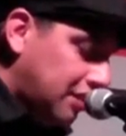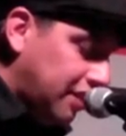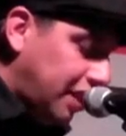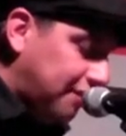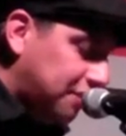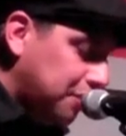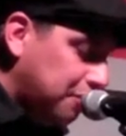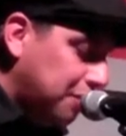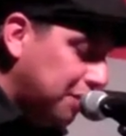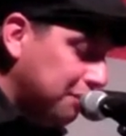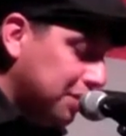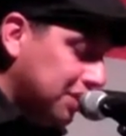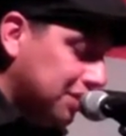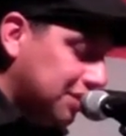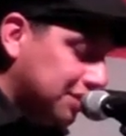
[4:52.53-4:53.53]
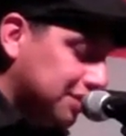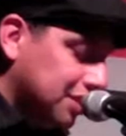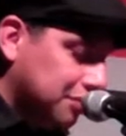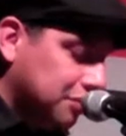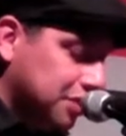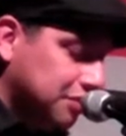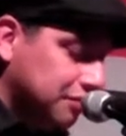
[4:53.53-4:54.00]
After bumping into
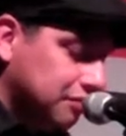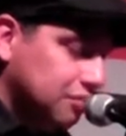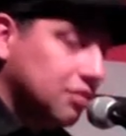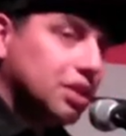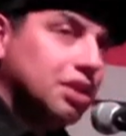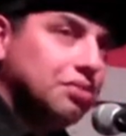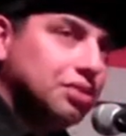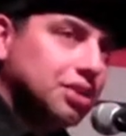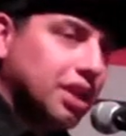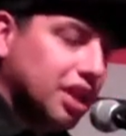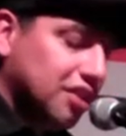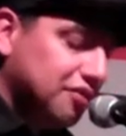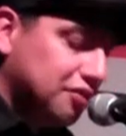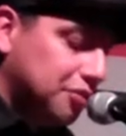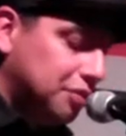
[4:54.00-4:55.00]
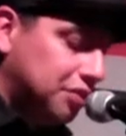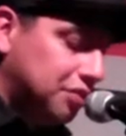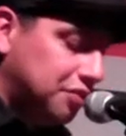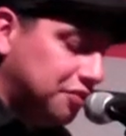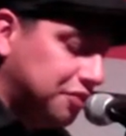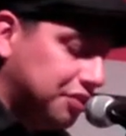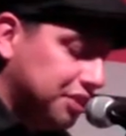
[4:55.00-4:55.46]
someone, he was careful
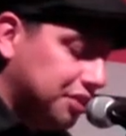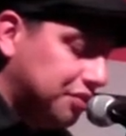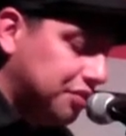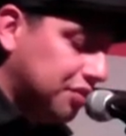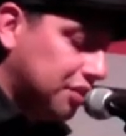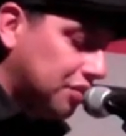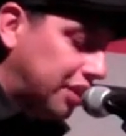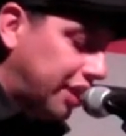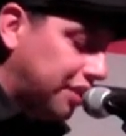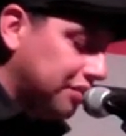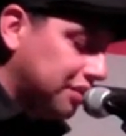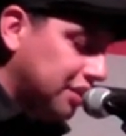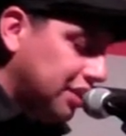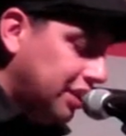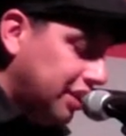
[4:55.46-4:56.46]
maneuvering through the crowd,